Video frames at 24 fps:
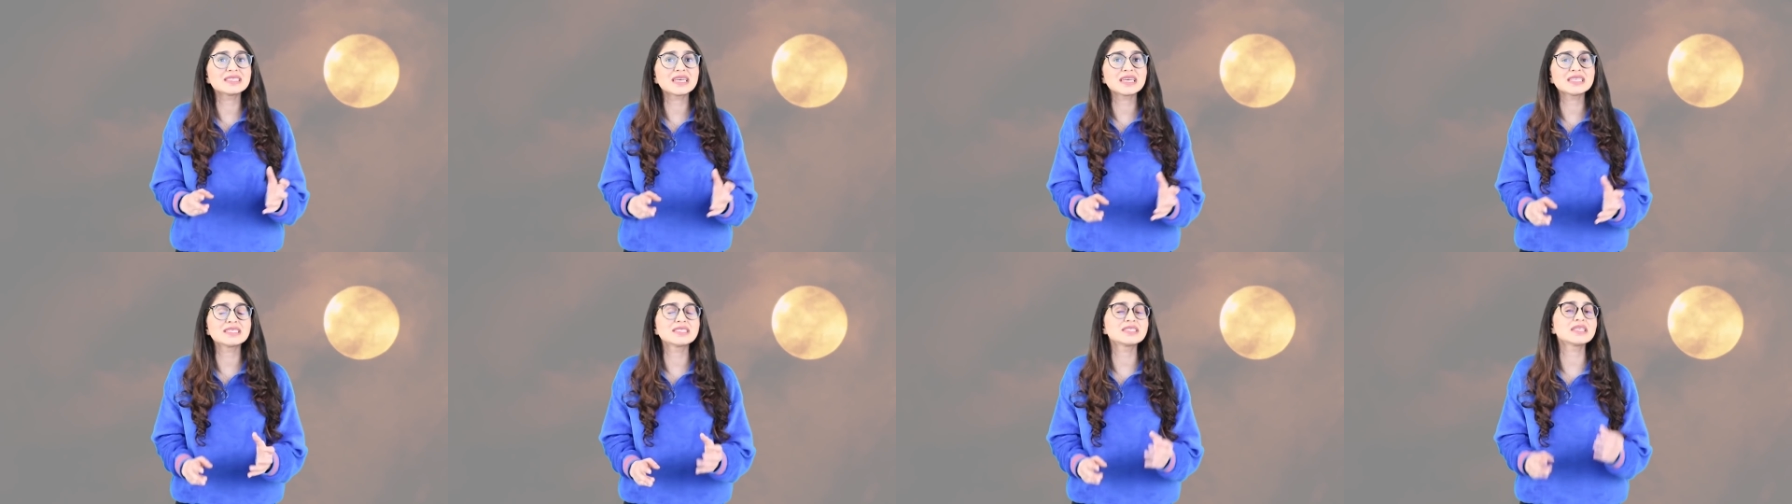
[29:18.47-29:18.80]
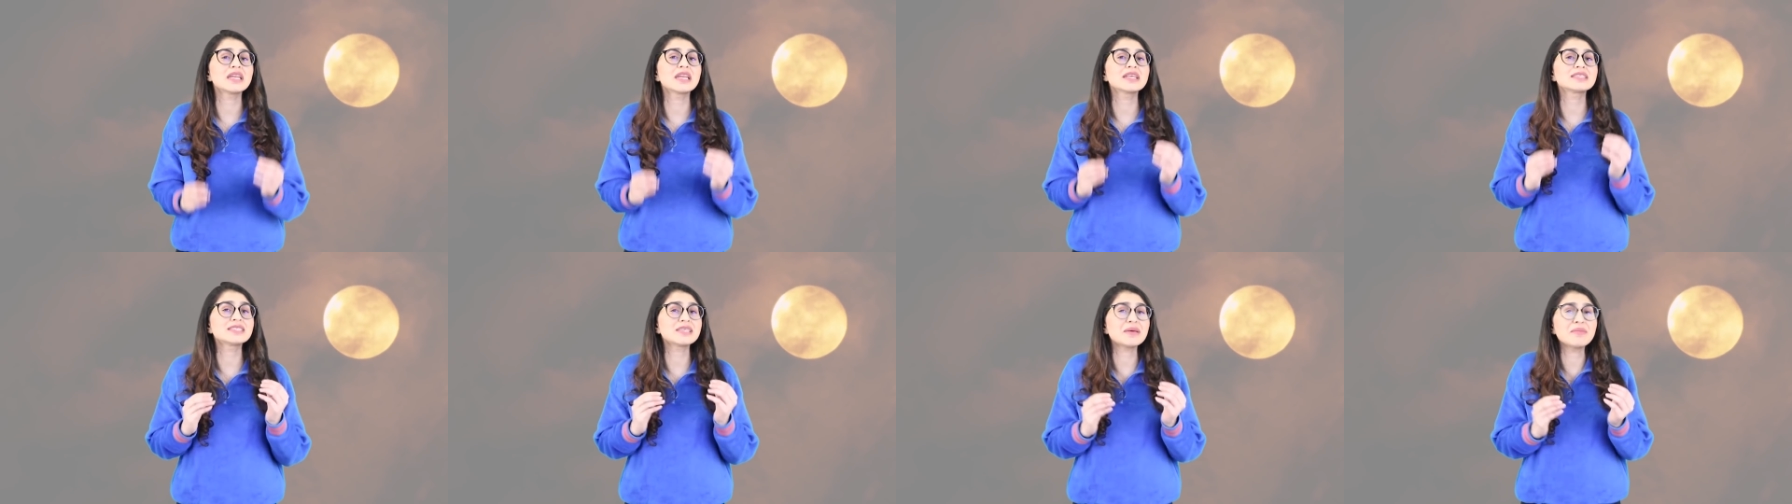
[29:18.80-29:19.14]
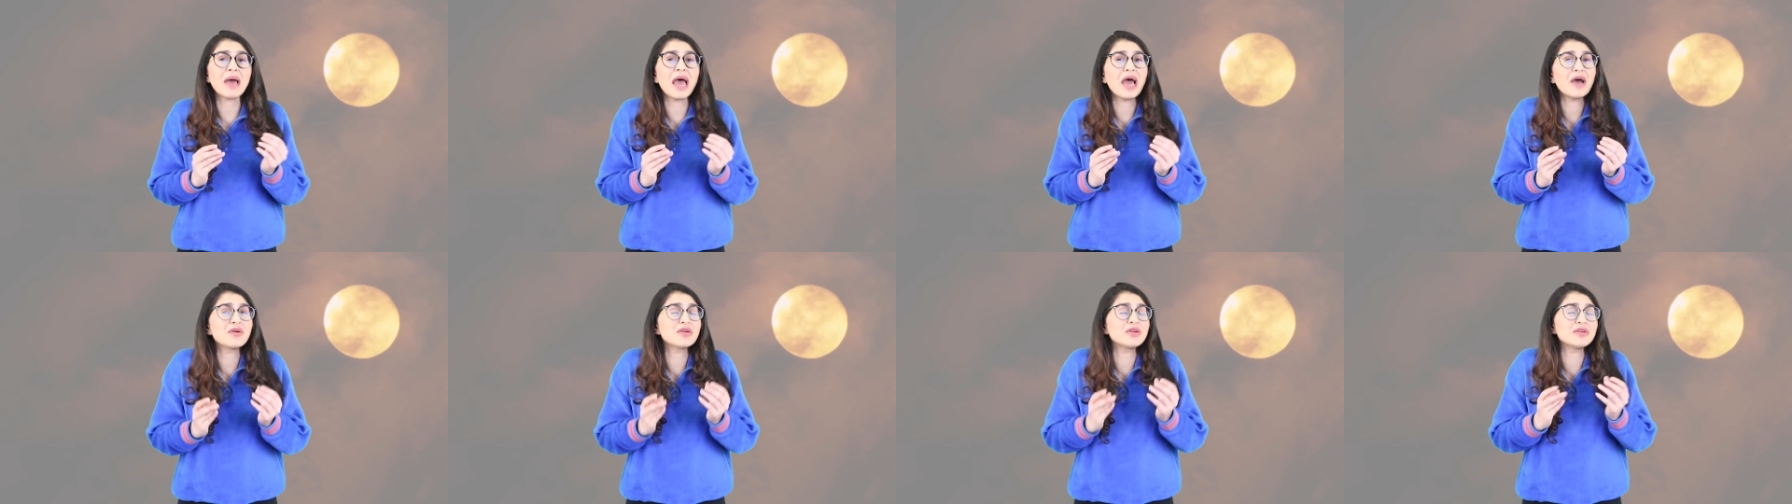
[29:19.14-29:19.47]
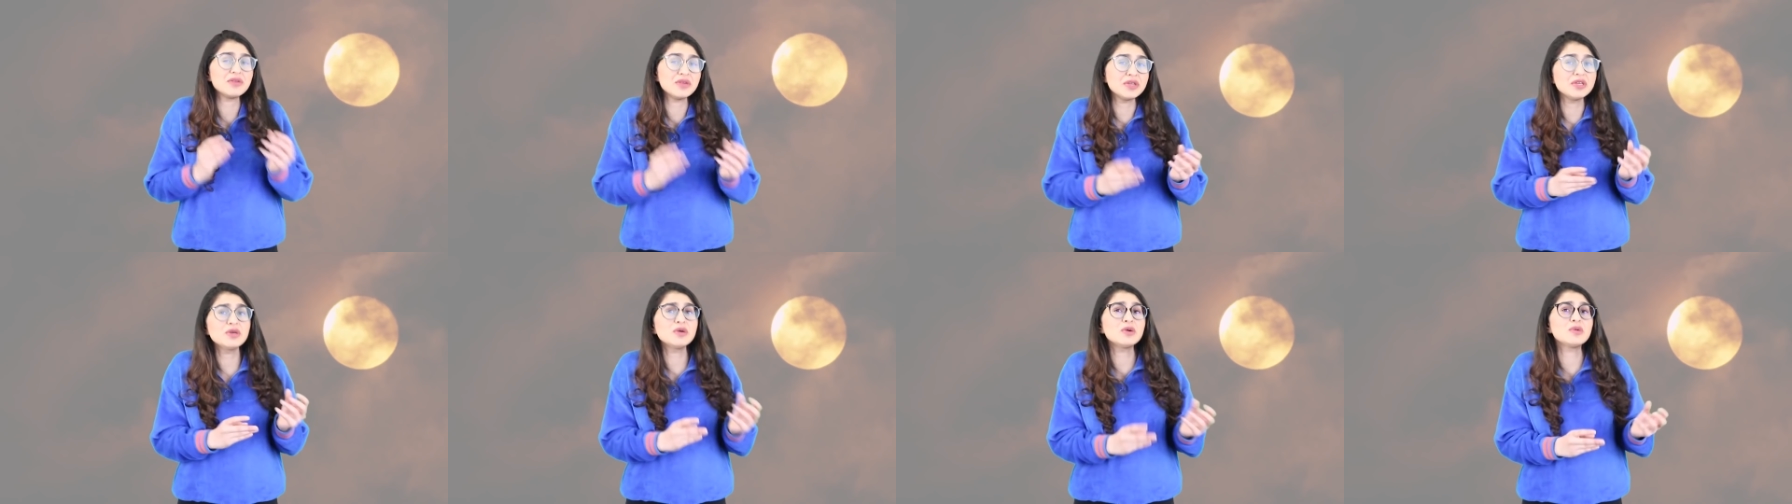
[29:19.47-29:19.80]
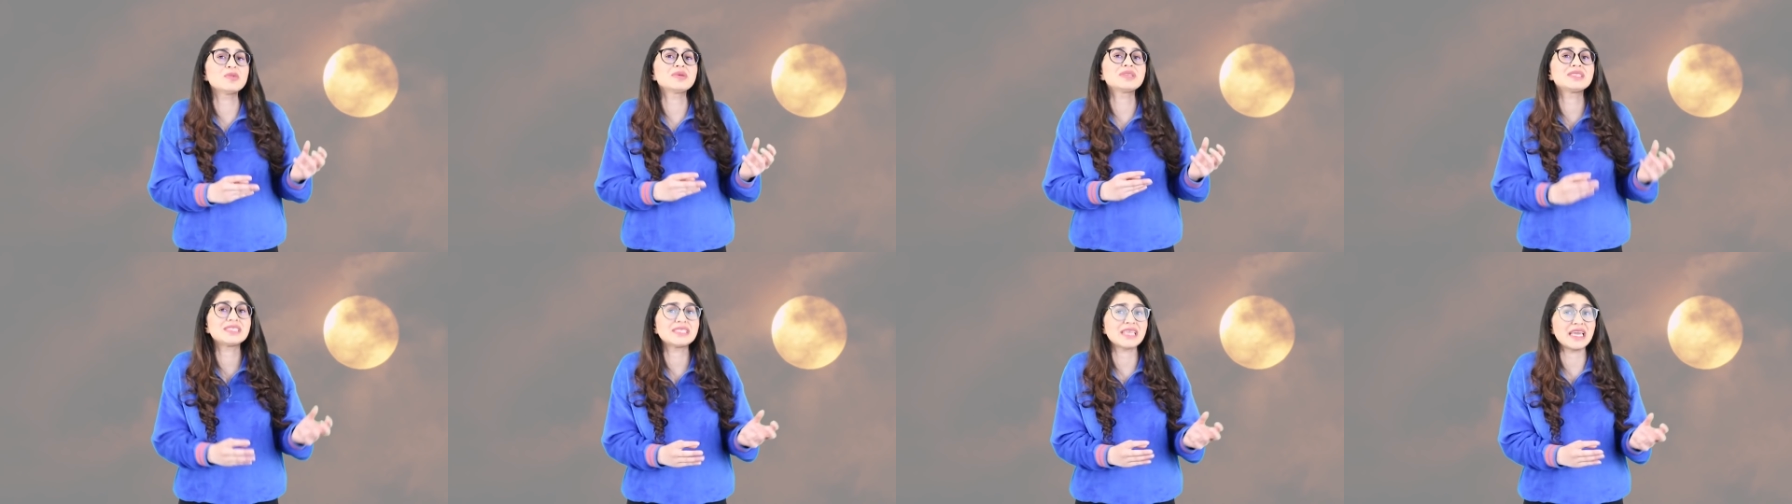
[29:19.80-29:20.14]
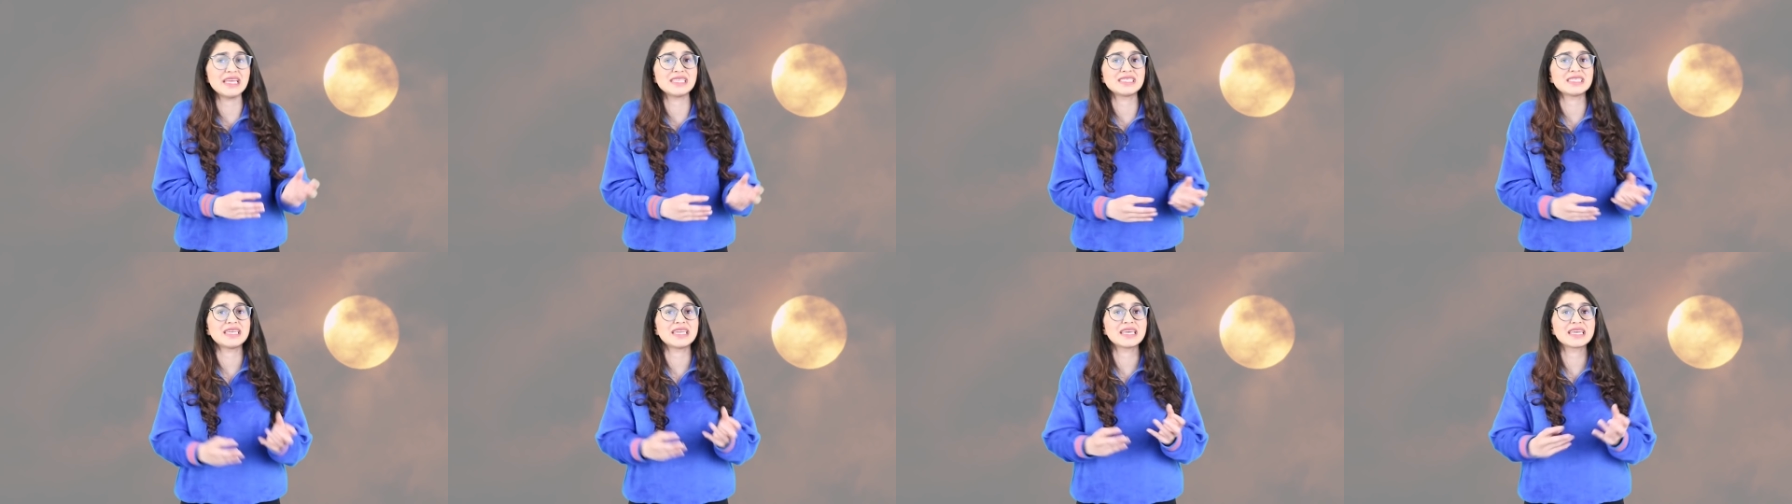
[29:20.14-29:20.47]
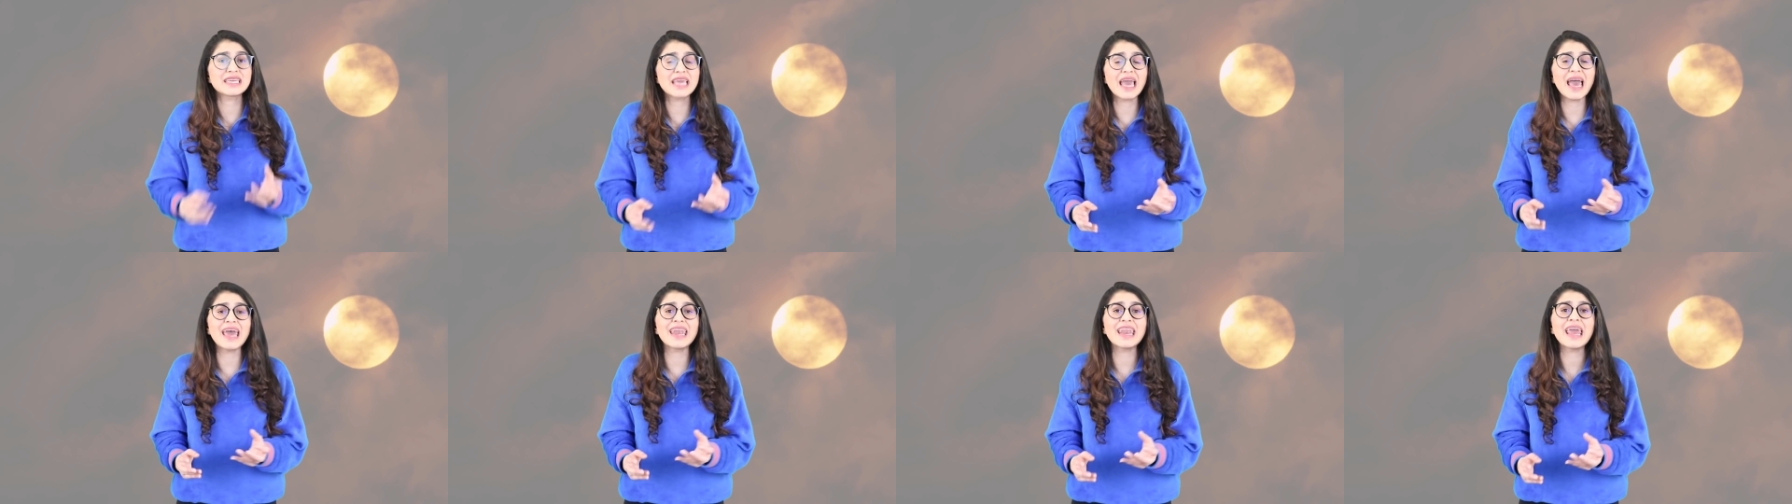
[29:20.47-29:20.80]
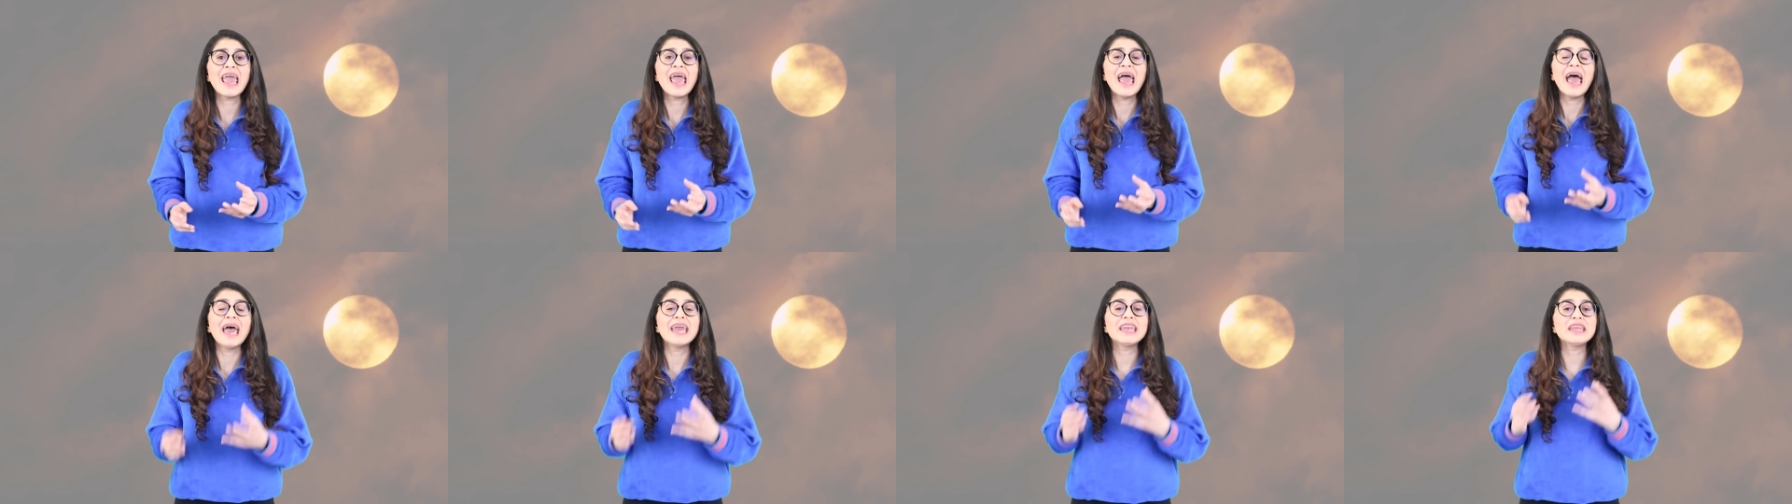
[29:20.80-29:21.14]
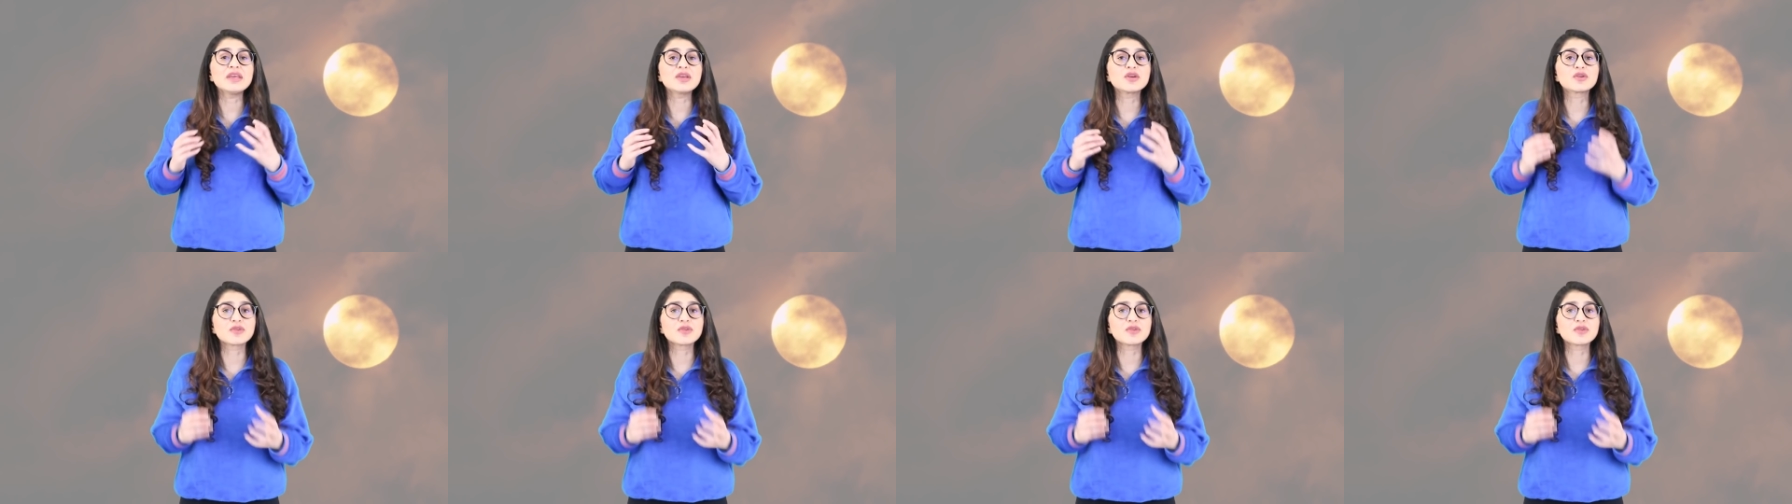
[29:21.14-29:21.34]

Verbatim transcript: Dunstan somehow knew it was Satan again and he